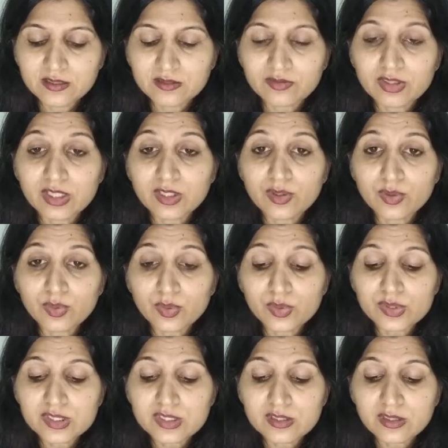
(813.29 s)
The
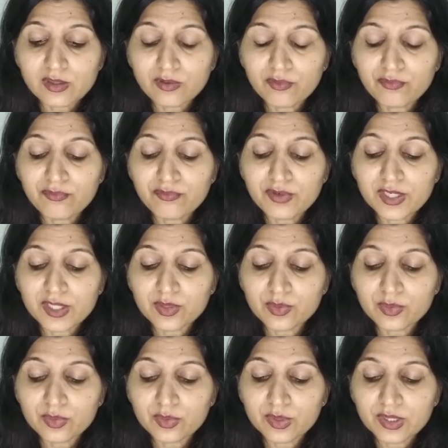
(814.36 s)
goose
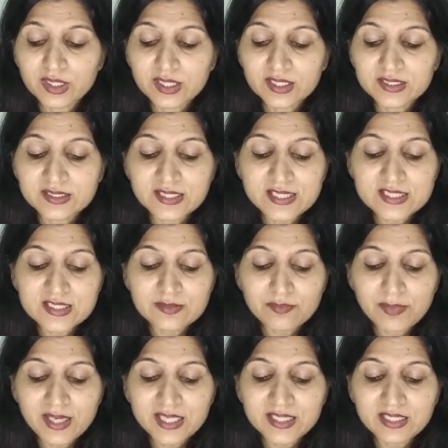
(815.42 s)
flew. This
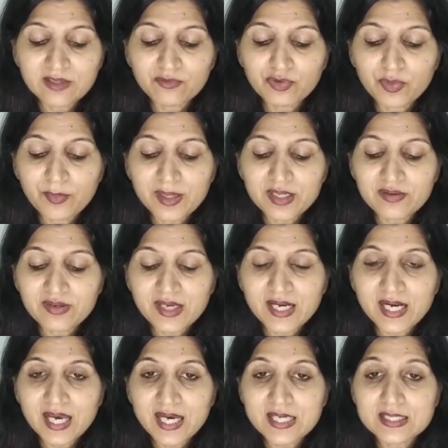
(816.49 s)
made the woman
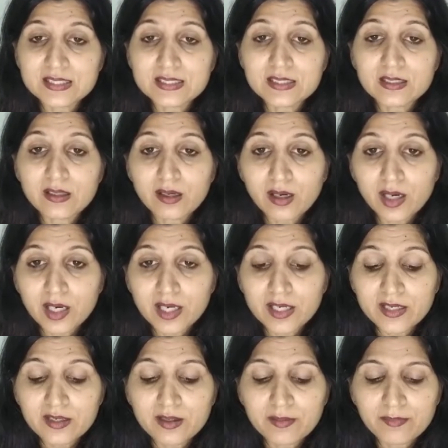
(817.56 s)
realize
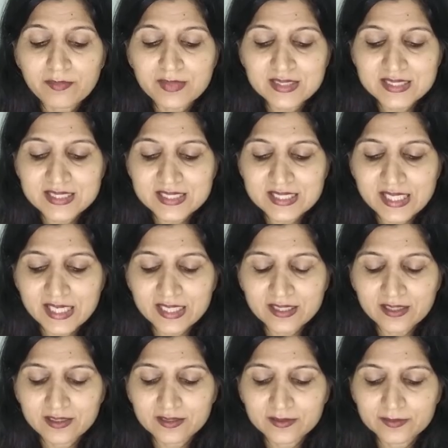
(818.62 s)
her mistake.